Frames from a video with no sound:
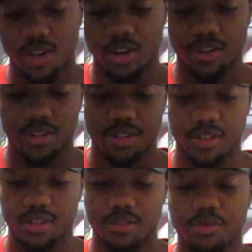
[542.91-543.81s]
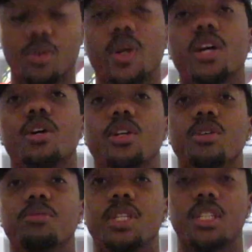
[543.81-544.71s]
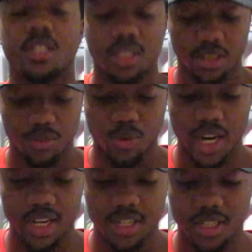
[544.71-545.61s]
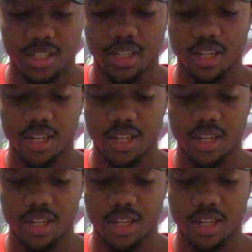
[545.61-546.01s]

dart Pharrell human race